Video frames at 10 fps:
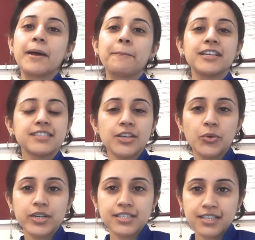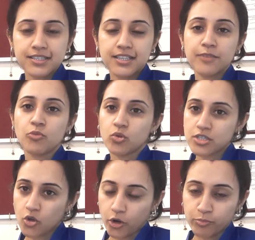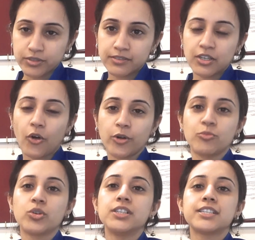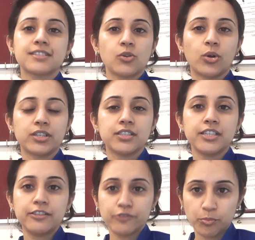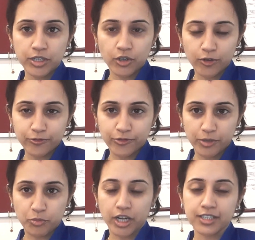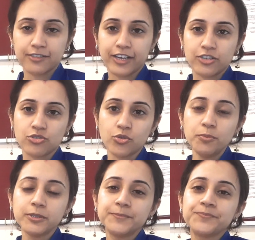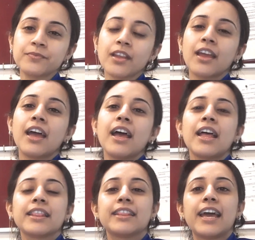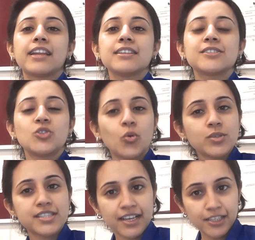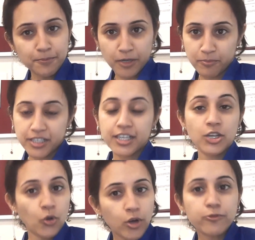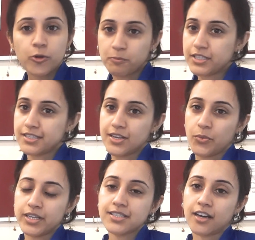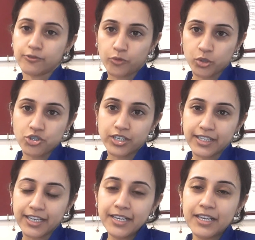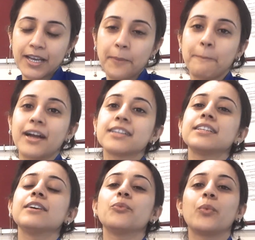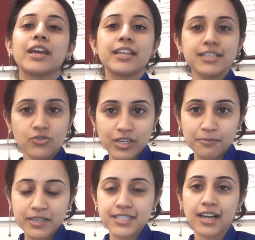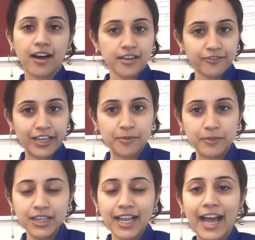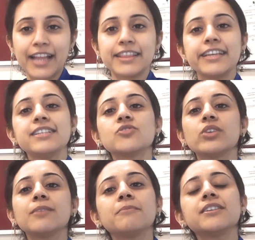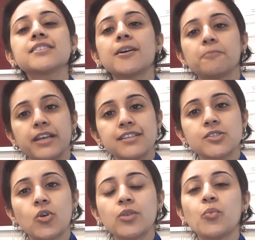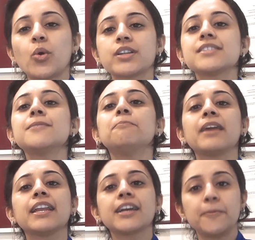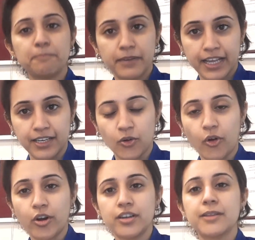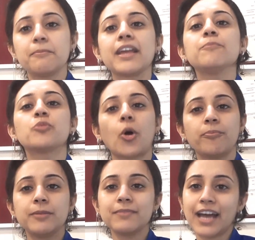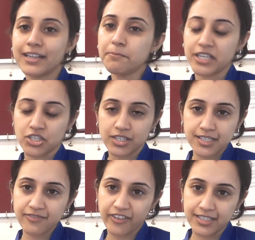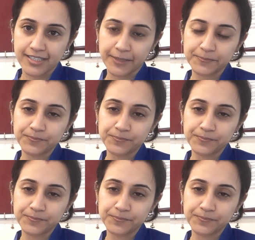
PCOS is the most common hormonal disorder in women of reproductive age group. There is no single permanent cure for PCOS, unfortunately, but various treatments are available, and these treatments are based on what is the main complaint or the main problem that the patient is facing.